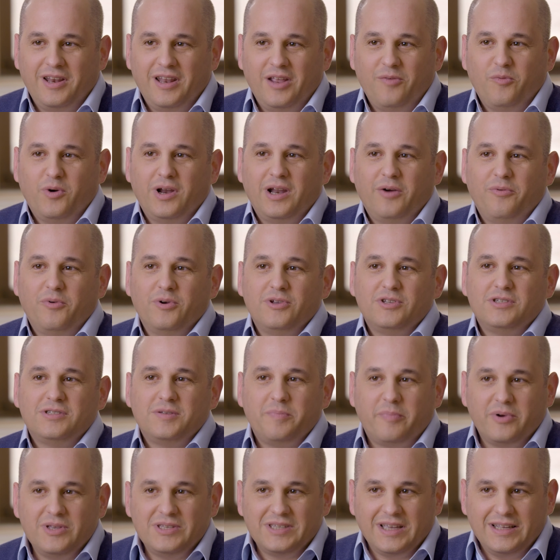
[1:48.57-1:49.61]
and then when I
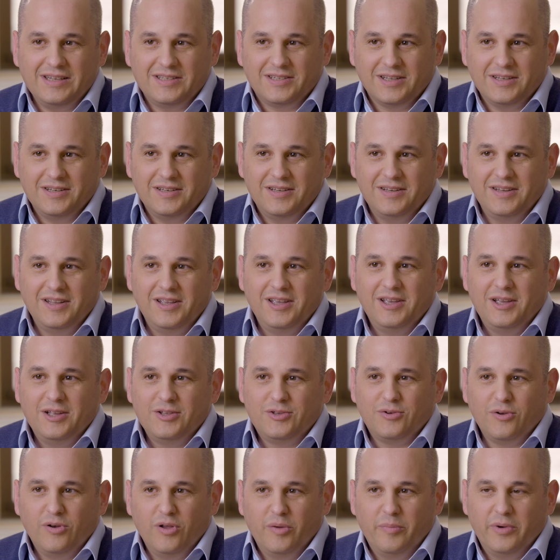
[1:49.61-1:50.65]
was presented
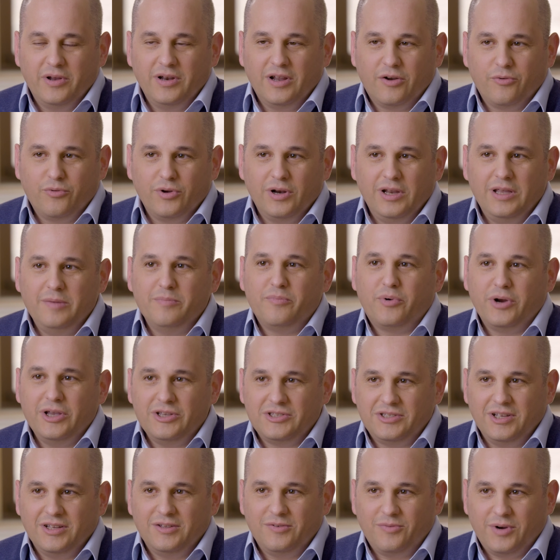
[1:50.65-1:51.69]
to Lumen, I really
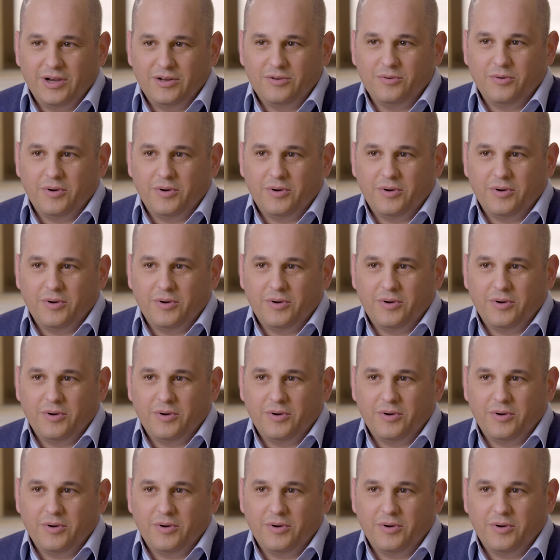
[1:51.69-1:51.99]
embraced it right